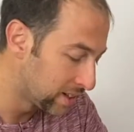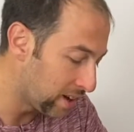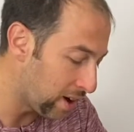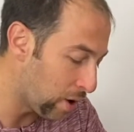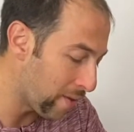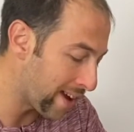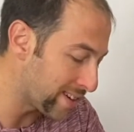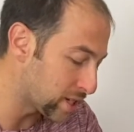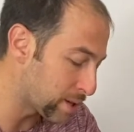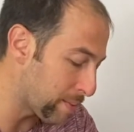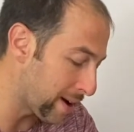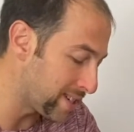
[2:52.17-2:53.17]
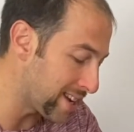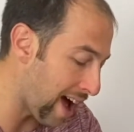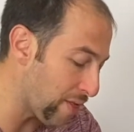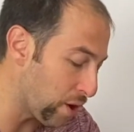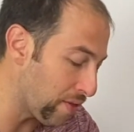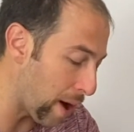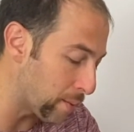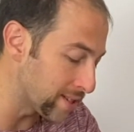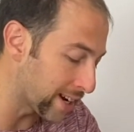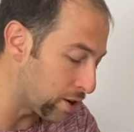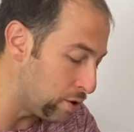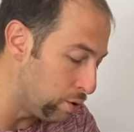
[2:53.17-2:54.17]
oh, that is spicy. I thought that was
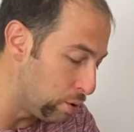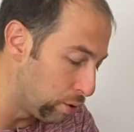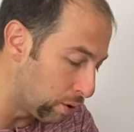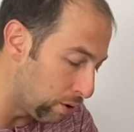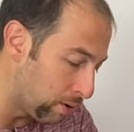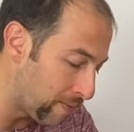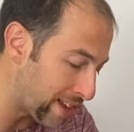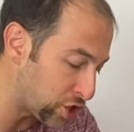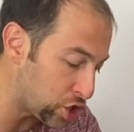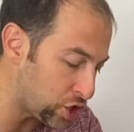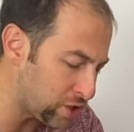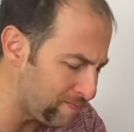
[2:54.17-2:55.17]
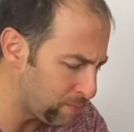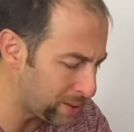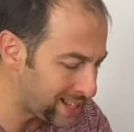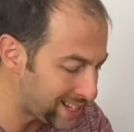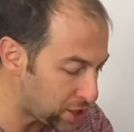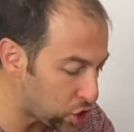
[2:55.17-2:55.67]
like a noodle. That's, but this is